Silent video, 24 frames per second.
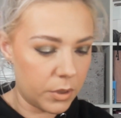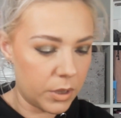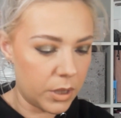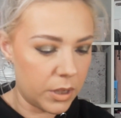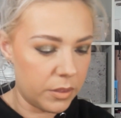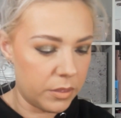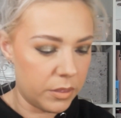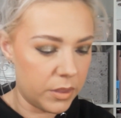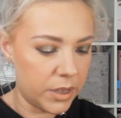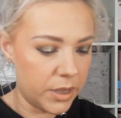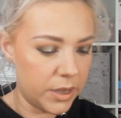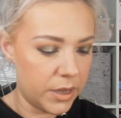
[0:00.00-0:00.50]

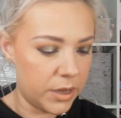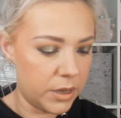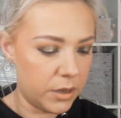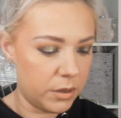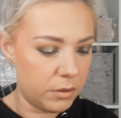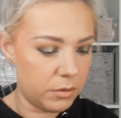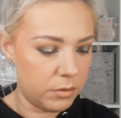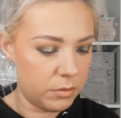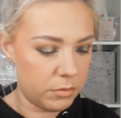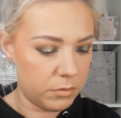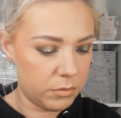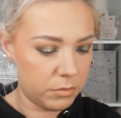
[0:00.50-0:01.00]
and
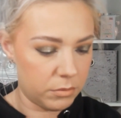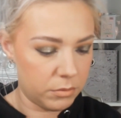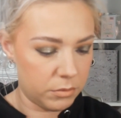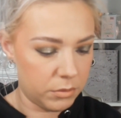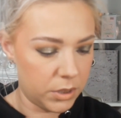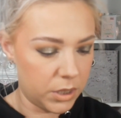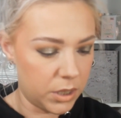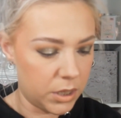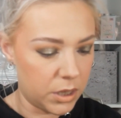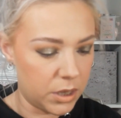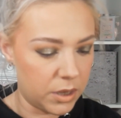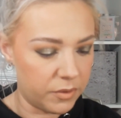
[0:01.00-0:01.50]
then,
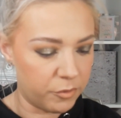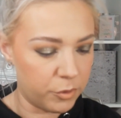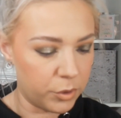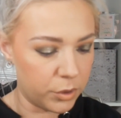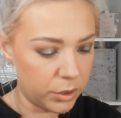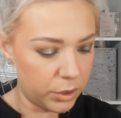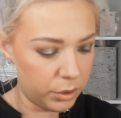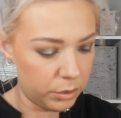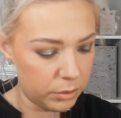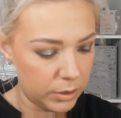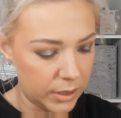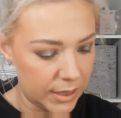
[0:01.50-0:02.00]
yeah, I've
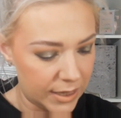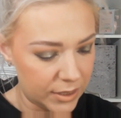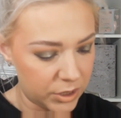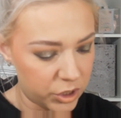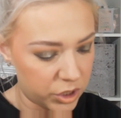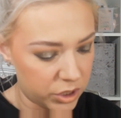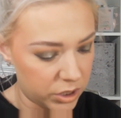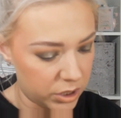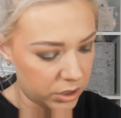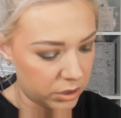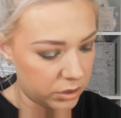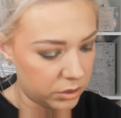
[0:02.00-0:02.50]
got new
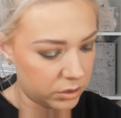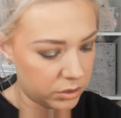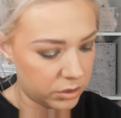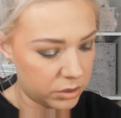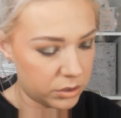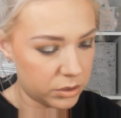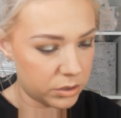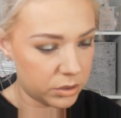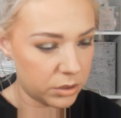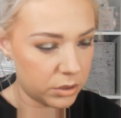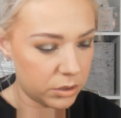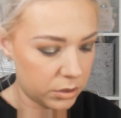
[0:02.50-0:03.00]

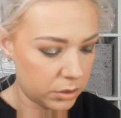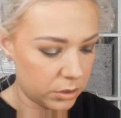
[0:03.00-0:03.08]
lashes.